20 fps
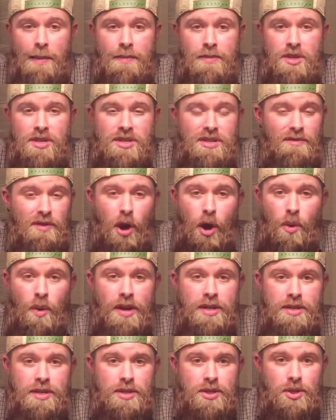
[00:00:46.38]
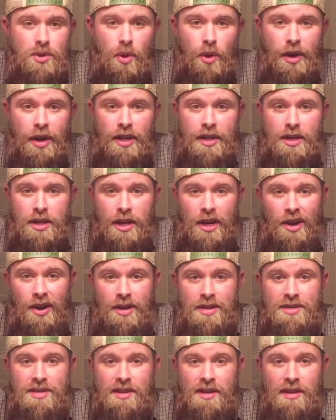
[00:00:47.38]
Just have always enjoyed it.
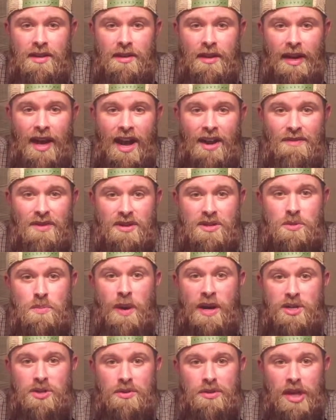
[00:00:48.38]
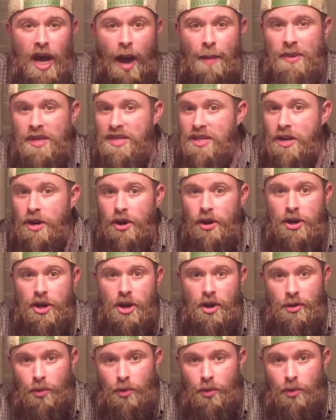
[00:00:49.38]
It's a kind of a special time of year.